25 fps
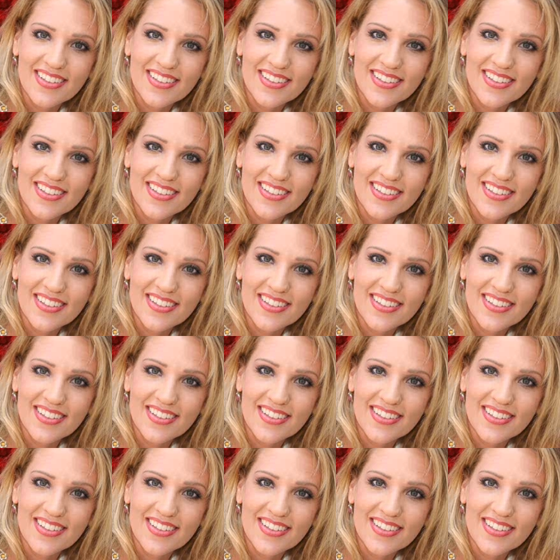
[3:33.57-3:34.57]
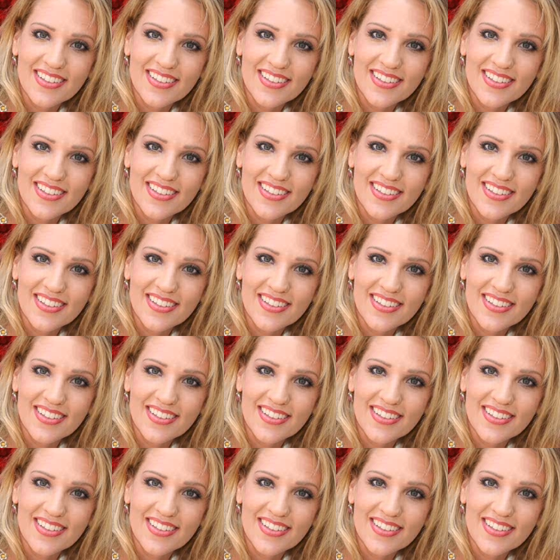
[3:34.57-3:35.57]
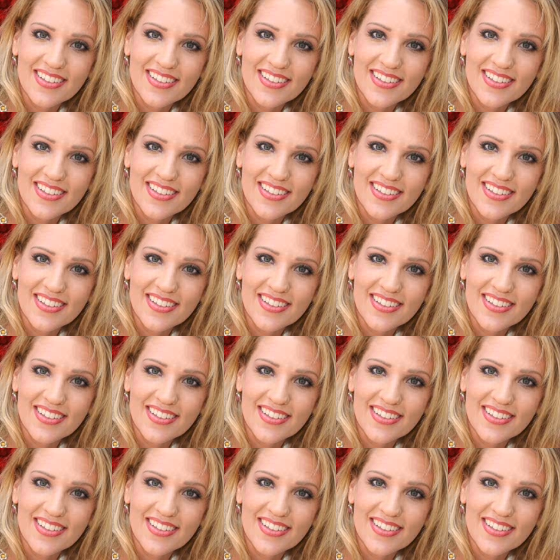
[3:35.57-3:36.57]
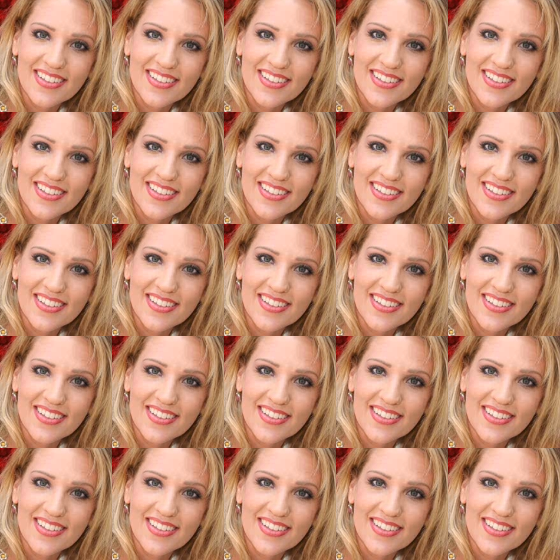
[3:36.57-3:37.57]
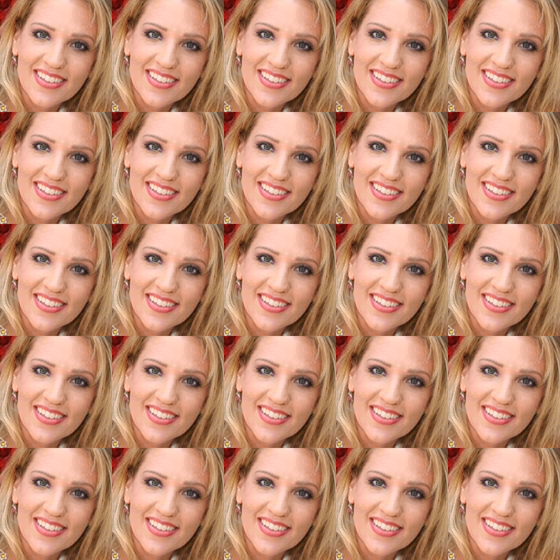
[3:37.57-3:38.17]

(no lip movement)